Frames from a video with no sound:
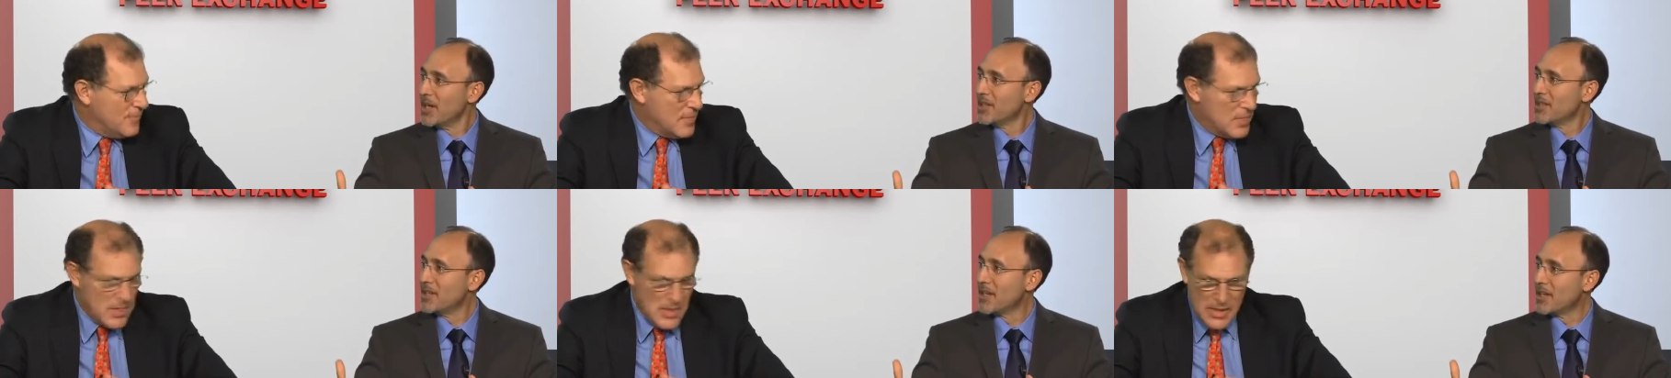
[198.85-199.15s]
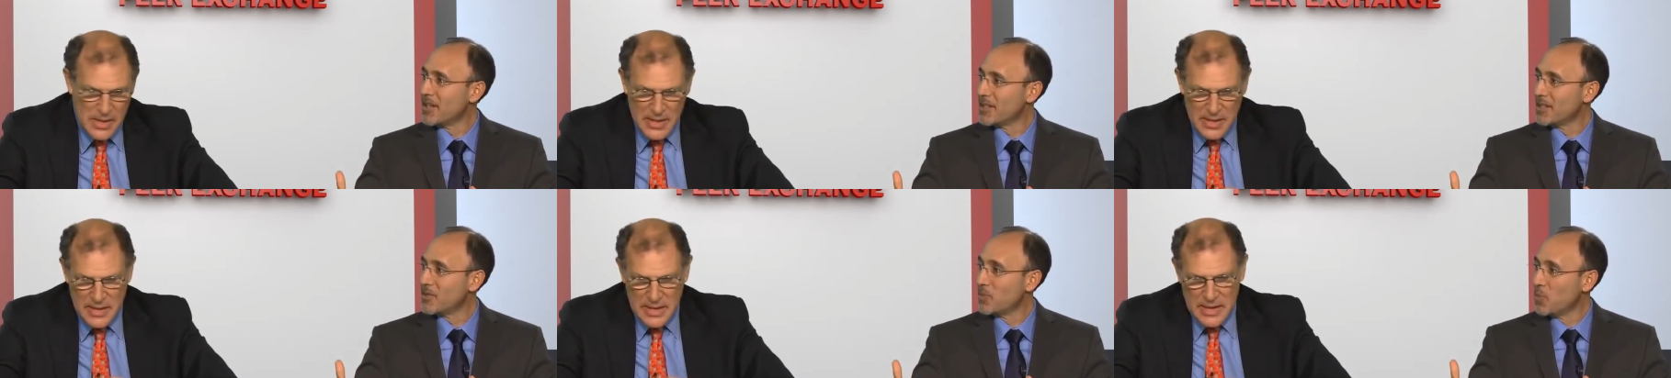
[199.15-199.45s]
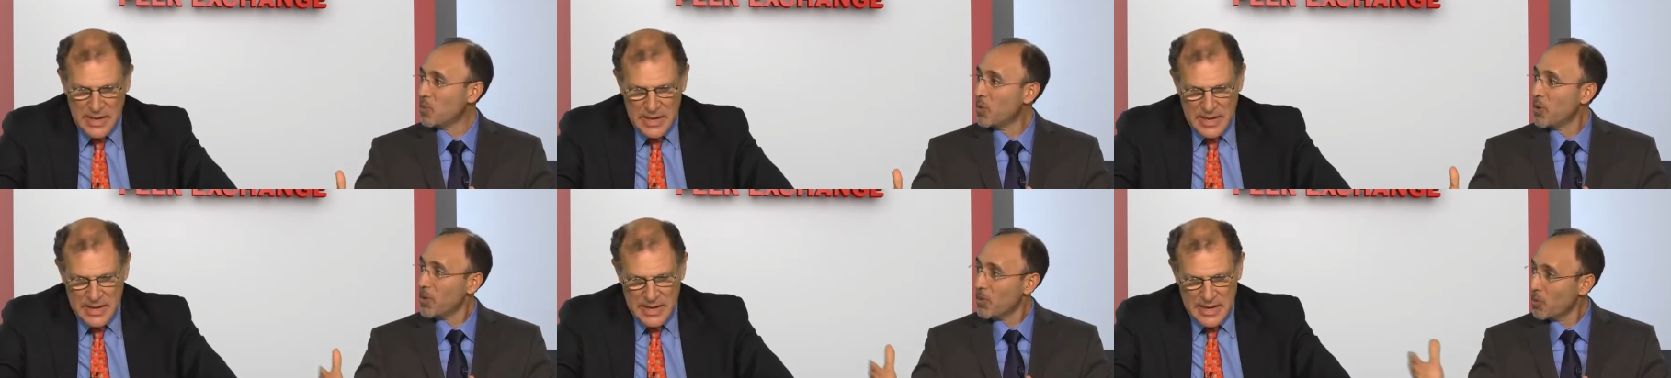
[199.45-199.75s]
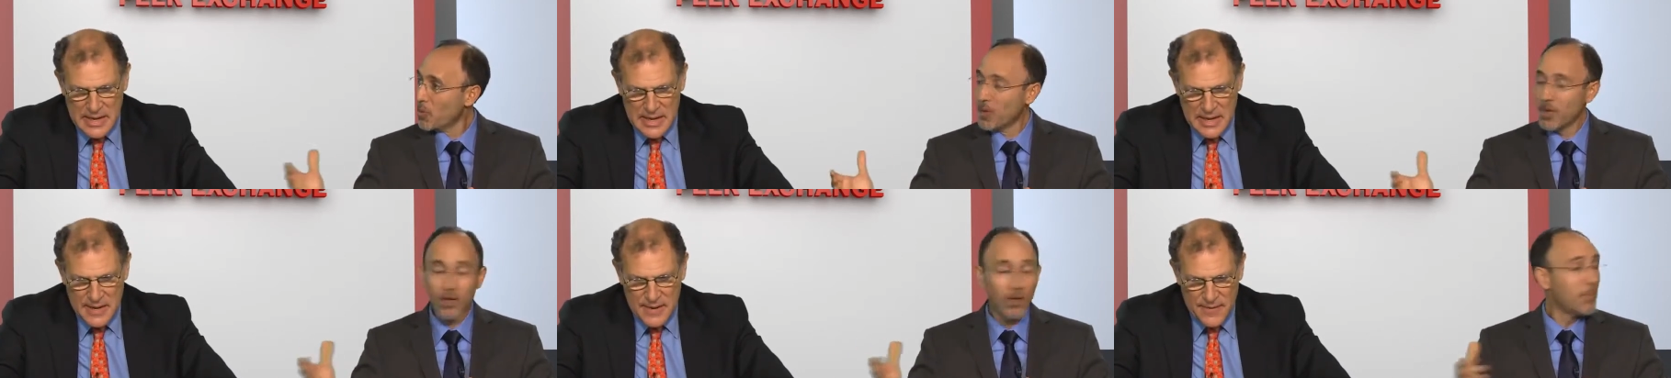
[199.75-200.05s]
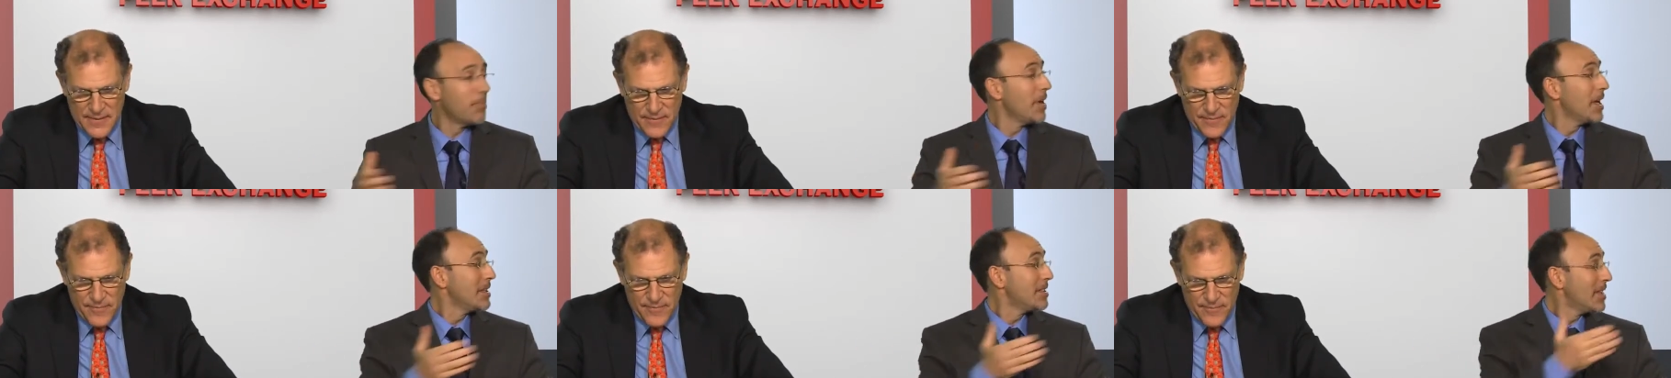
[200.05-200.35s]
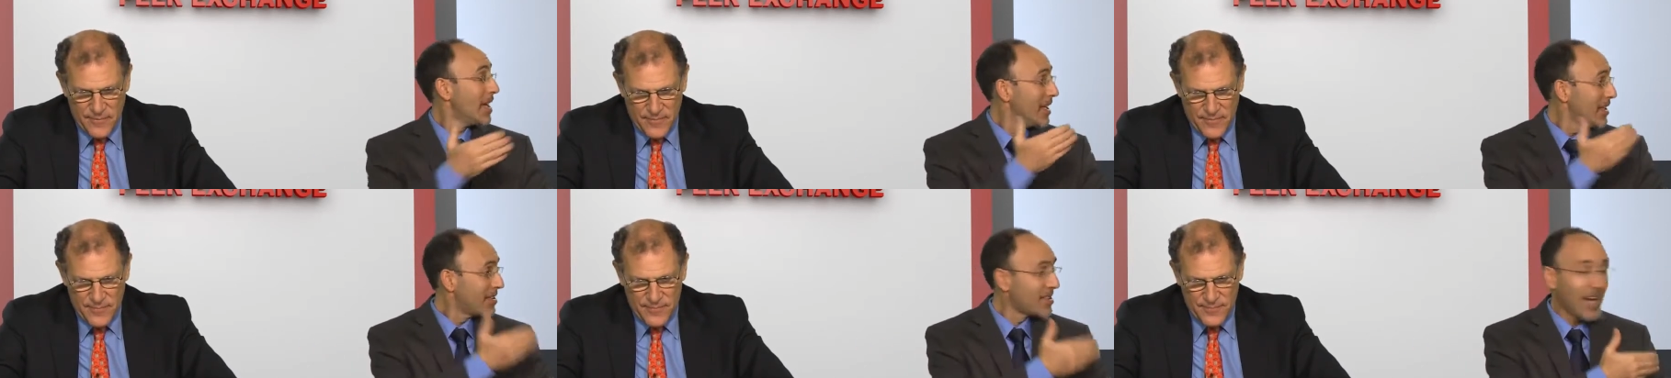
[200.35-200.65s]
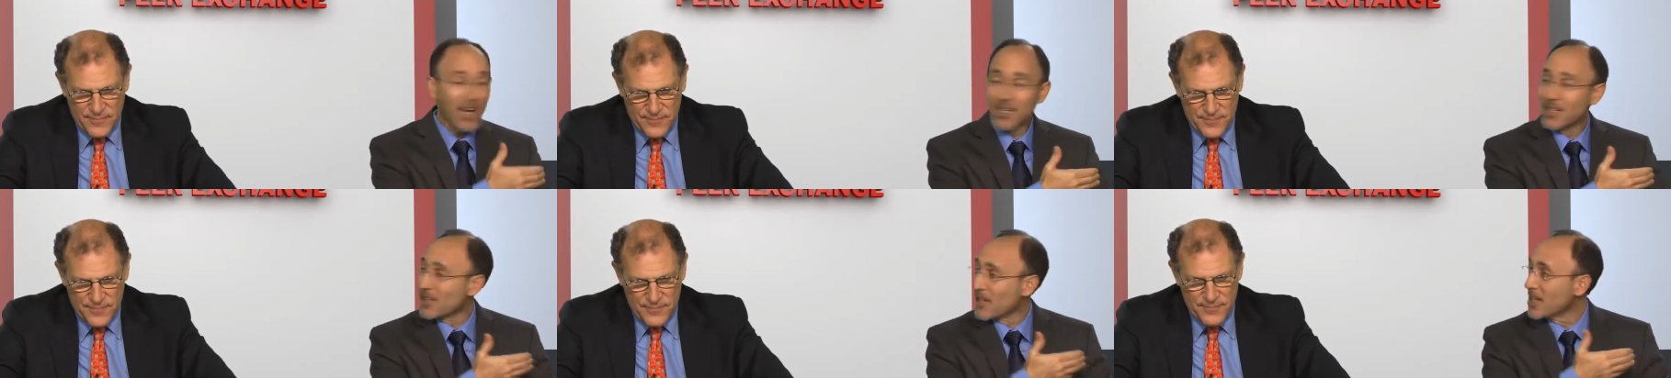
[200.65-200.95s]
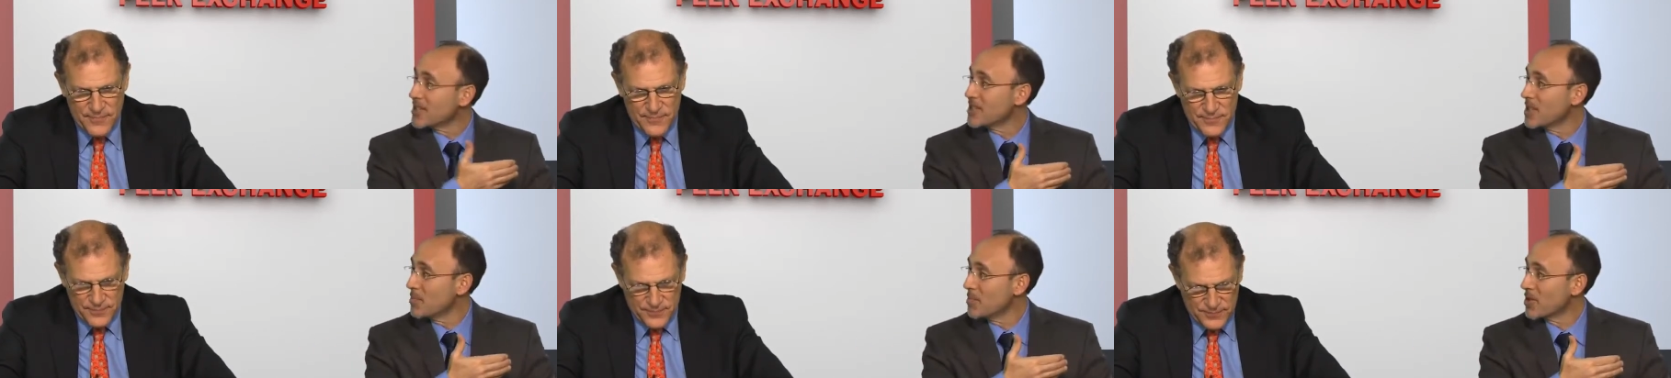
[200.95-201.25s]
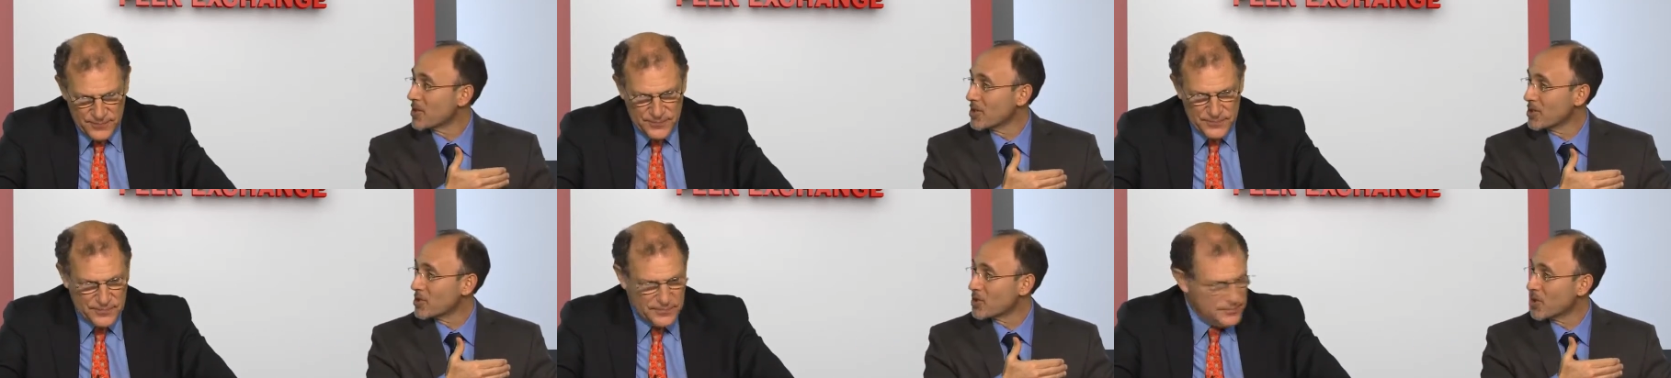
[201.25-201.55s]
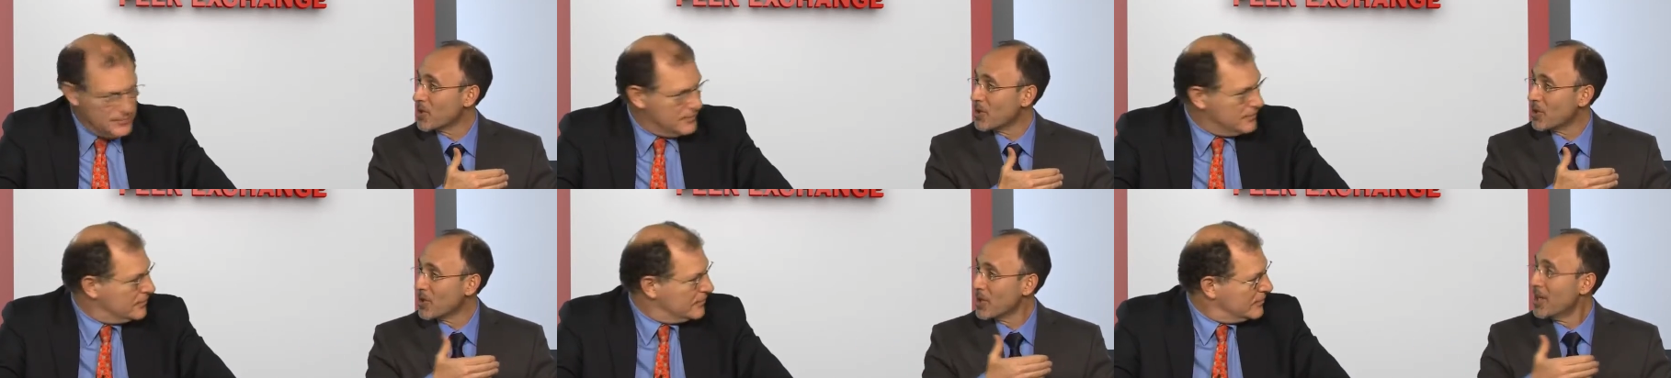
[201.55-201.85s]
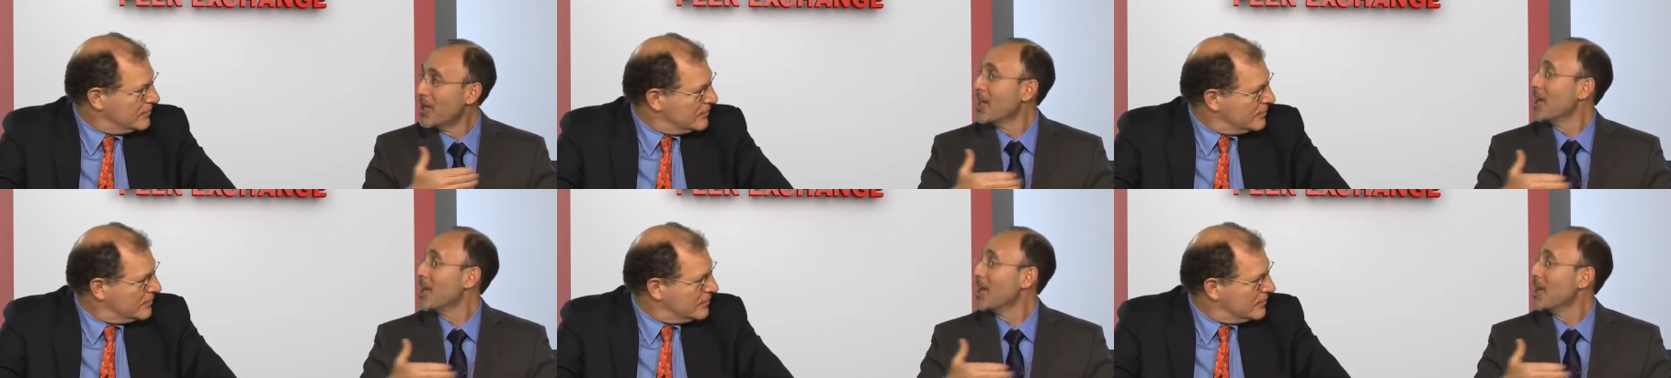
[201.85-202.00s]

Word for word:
Speaker 1: that will maintain tight glycemic control,